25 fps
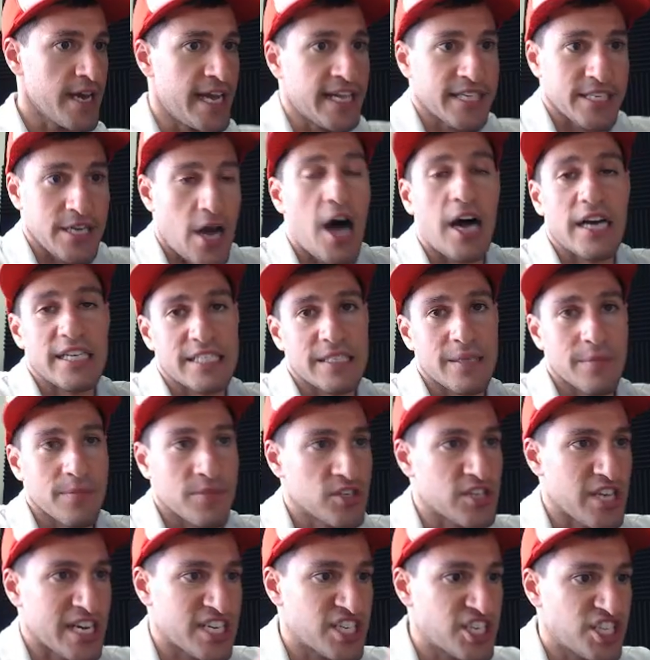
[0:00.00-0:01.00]
It's awesome.
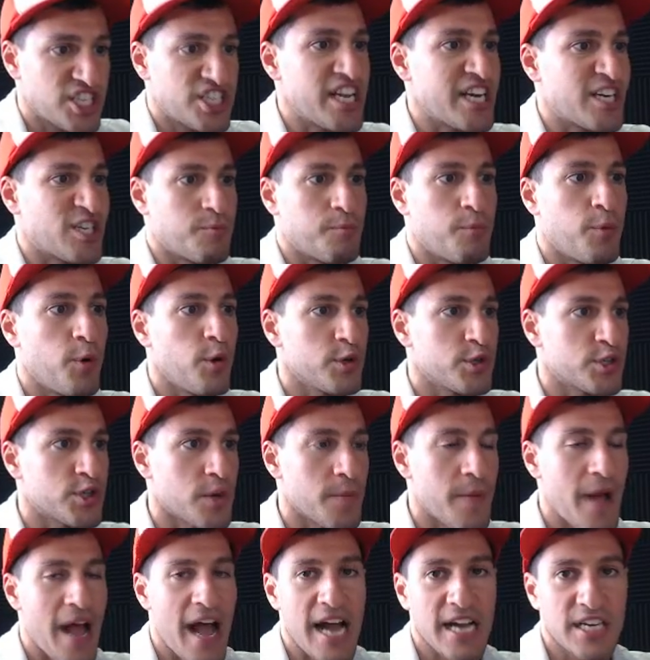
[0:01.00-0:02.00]
There's like six
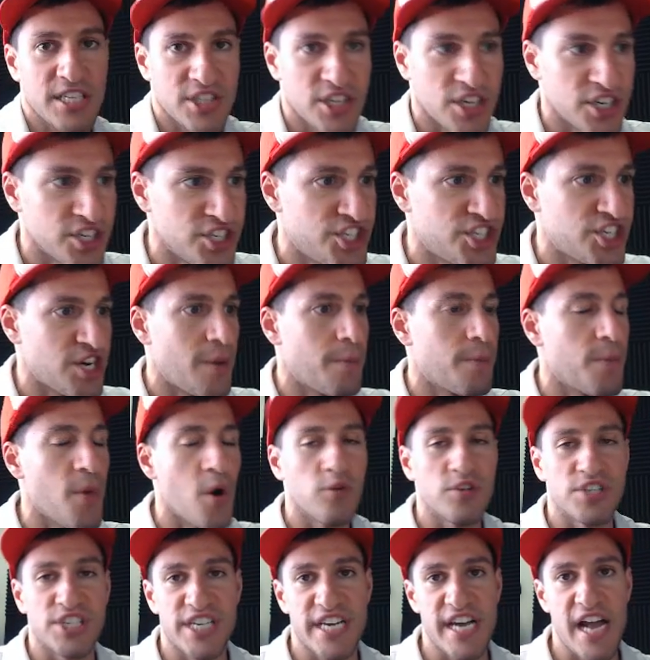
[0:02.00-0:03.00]
booster packs, the
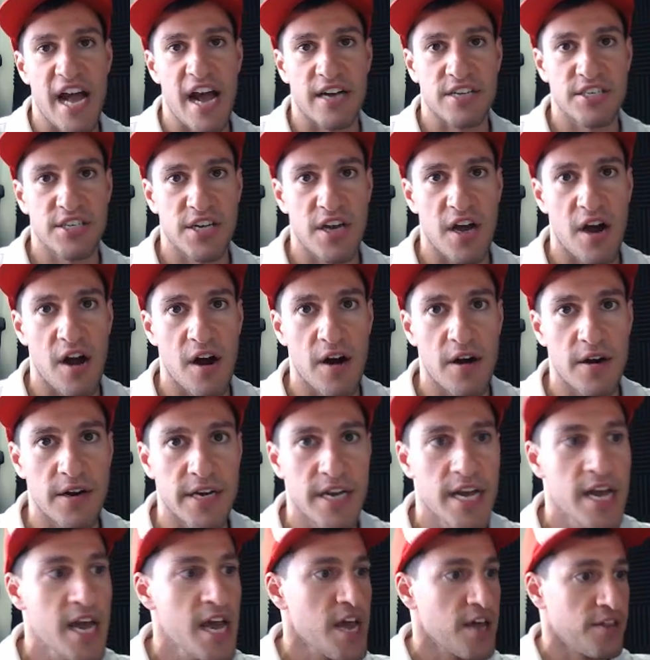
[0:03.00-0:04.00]
Jumbo GX
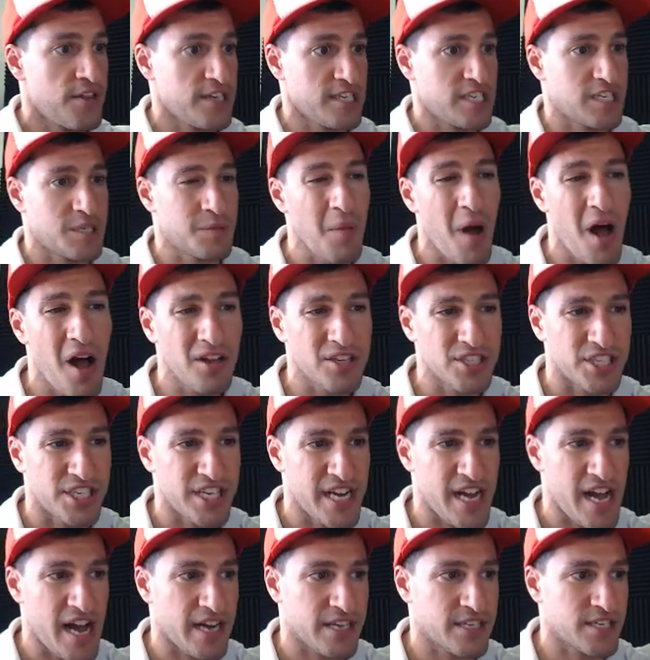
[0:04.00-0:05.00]
card, the Small
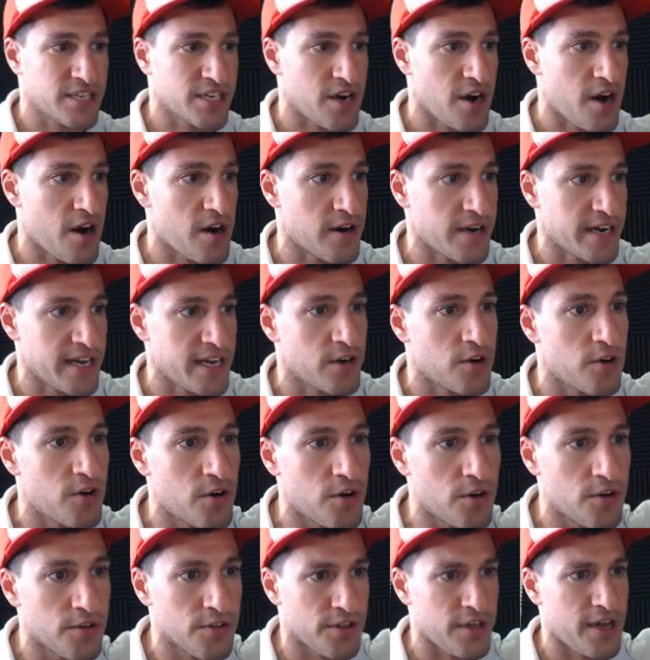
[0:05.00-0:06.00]
GX card, and
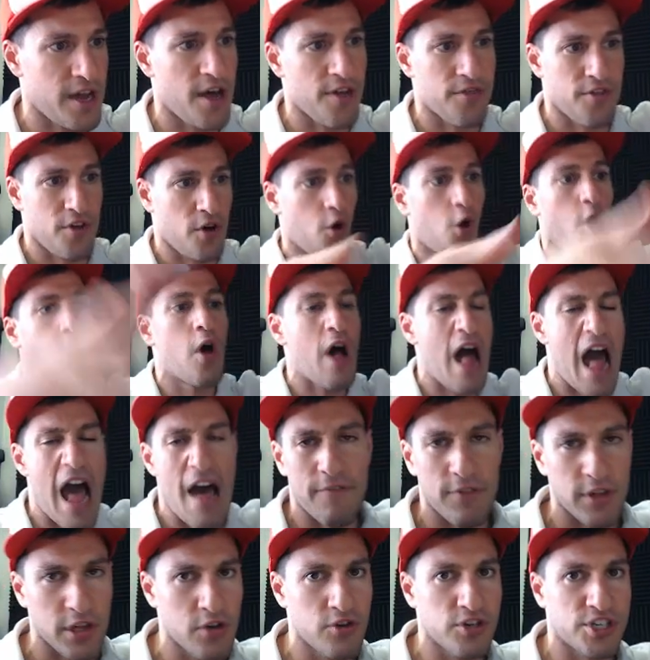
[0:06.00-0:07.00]
all the whole
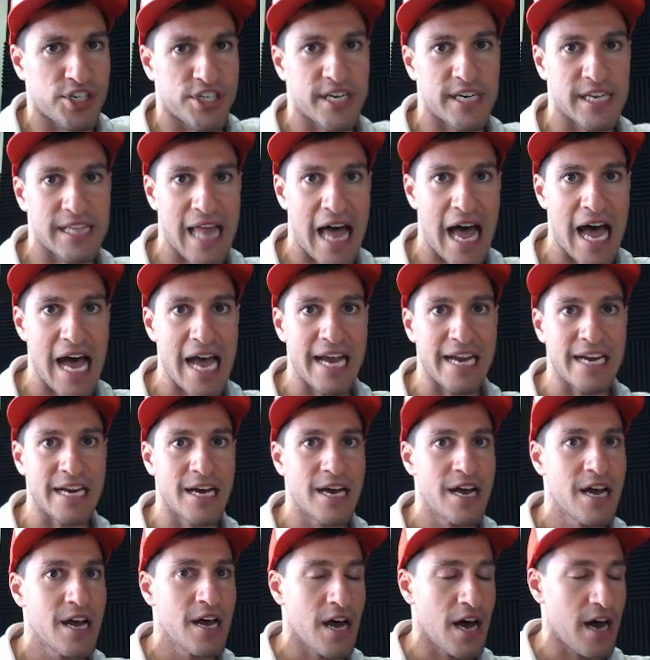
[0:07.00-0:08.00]
evolution
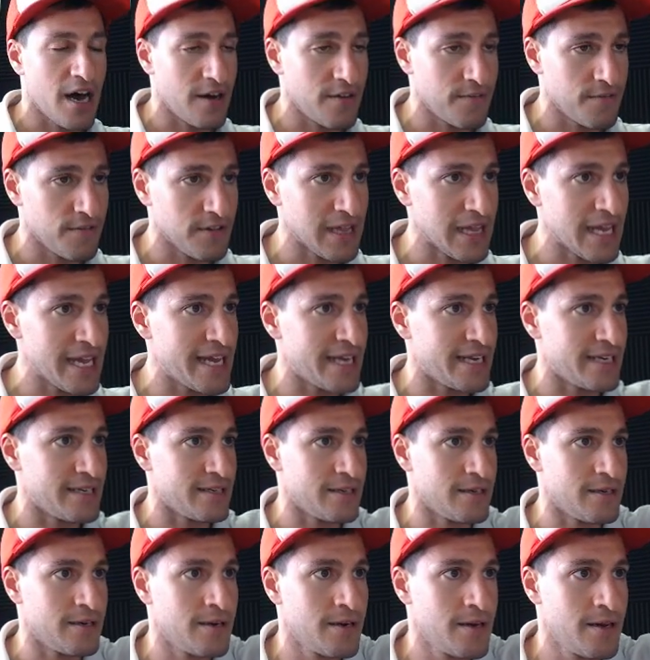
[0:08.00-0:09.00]
line of
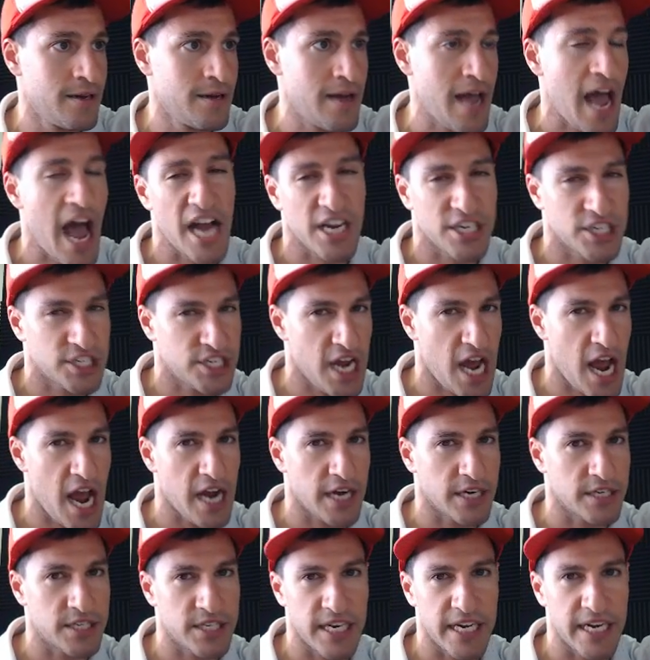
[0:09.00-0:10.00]
Litten.
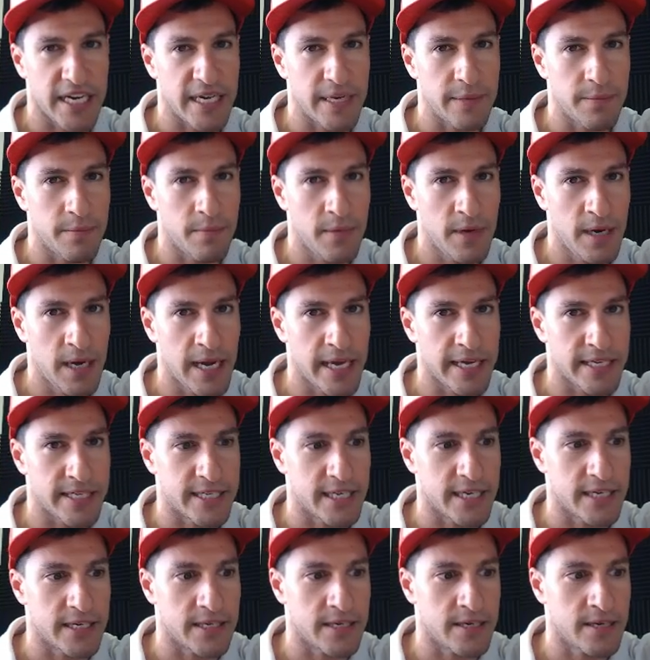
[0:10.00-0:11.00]
Hashtag Team
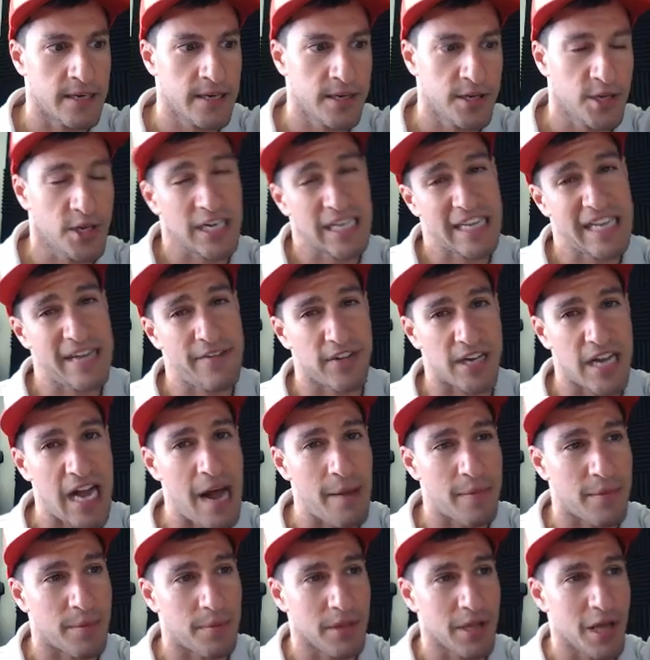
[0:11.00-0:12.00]
Litten. You can leave a
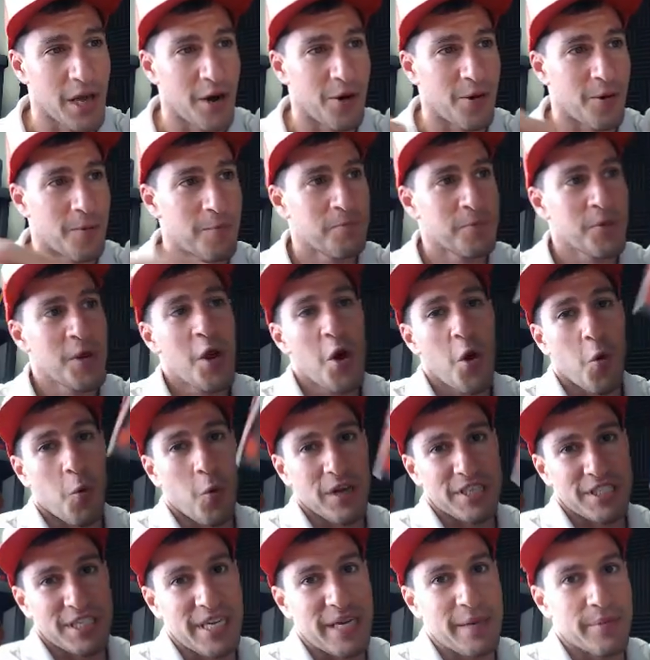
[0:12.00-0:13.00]
comment below
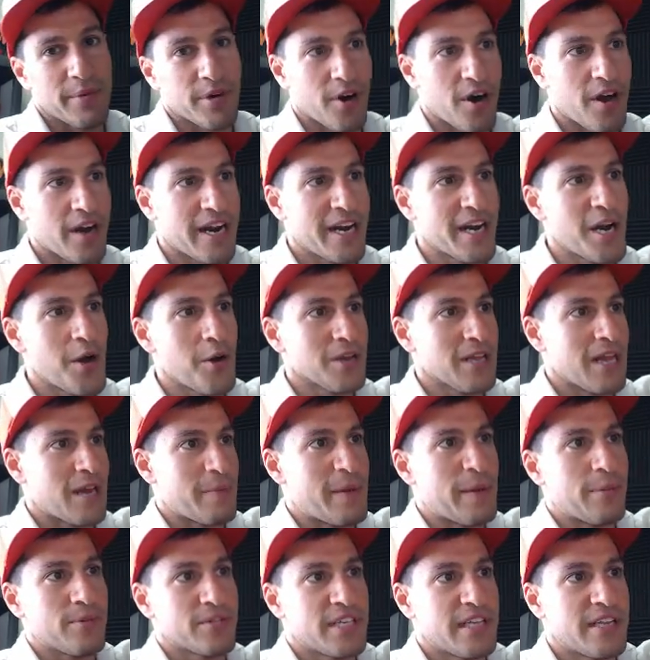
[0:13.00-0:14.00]
what team you're on. I know a lot
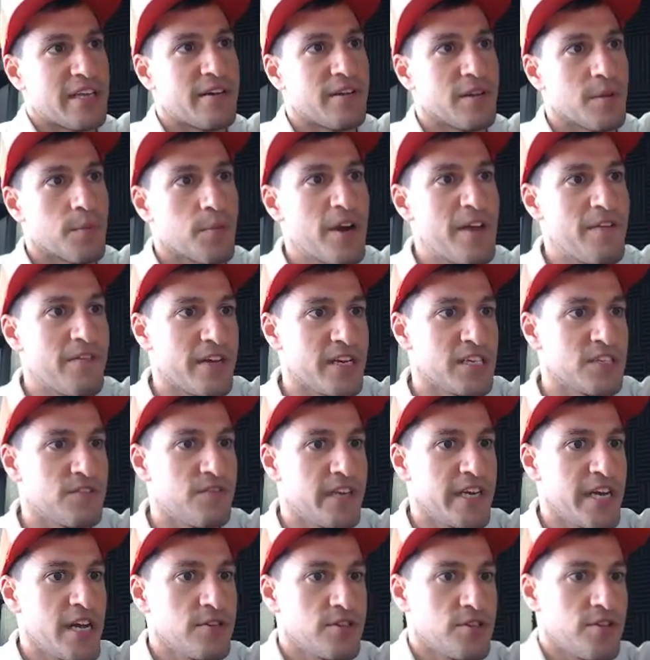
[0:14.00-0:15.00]
of people did that in the previous
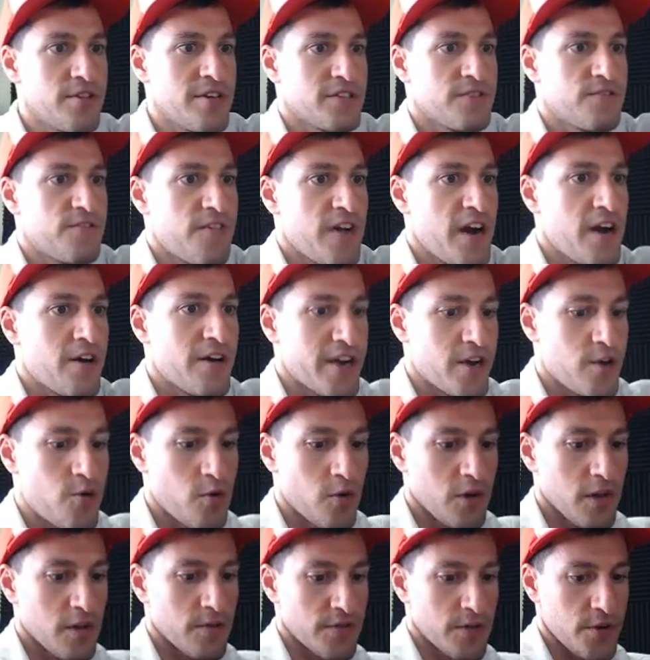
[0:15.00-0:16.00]
video, so that was very
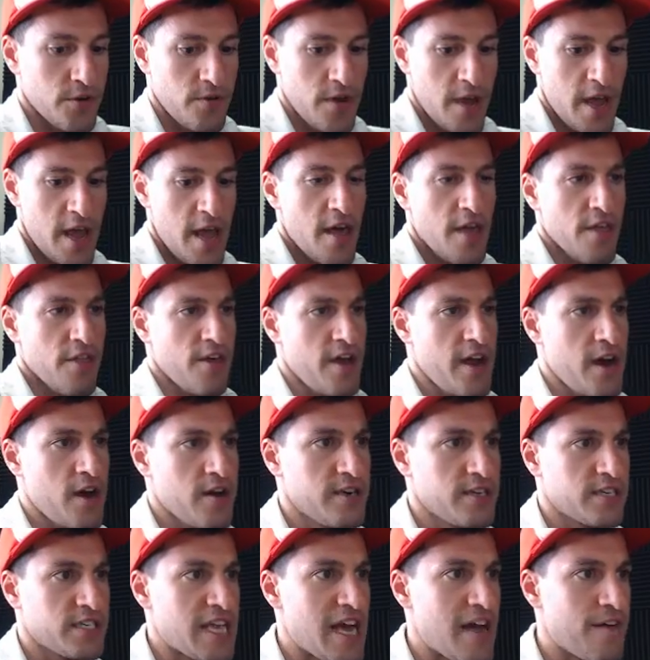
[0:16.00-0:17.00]
cool of you.
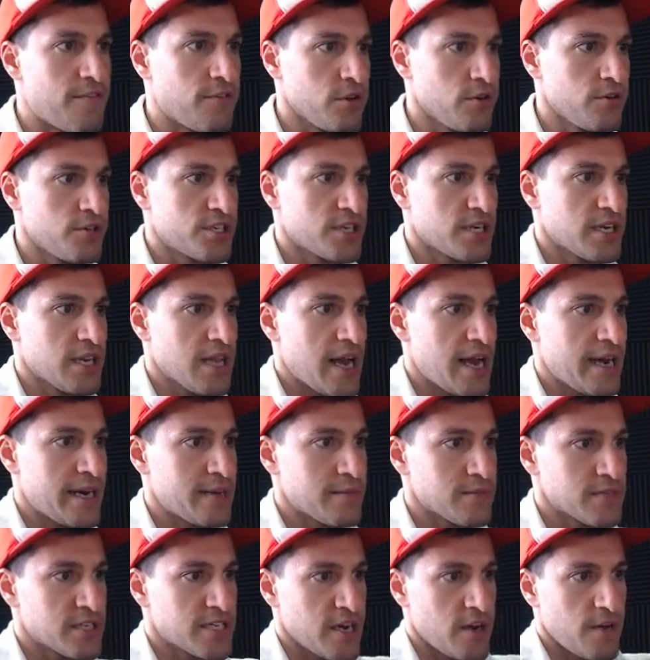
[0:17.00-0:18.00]
There's the evolution line
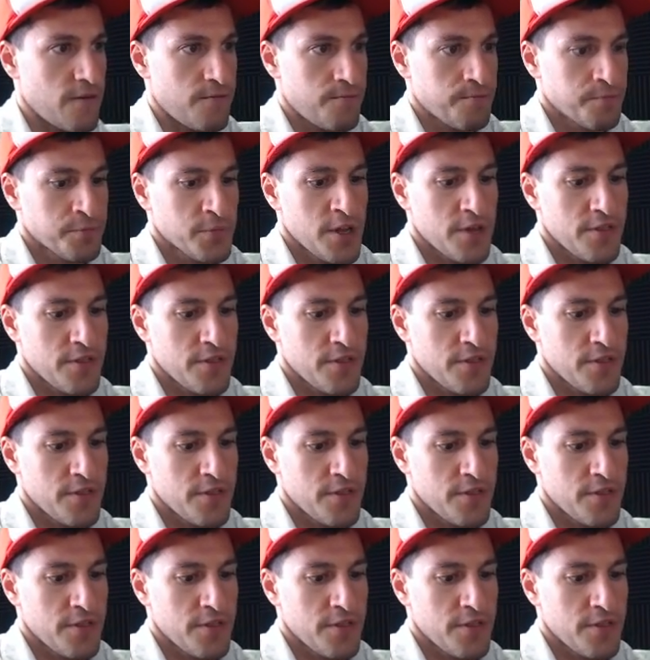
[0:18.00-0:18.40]
himself.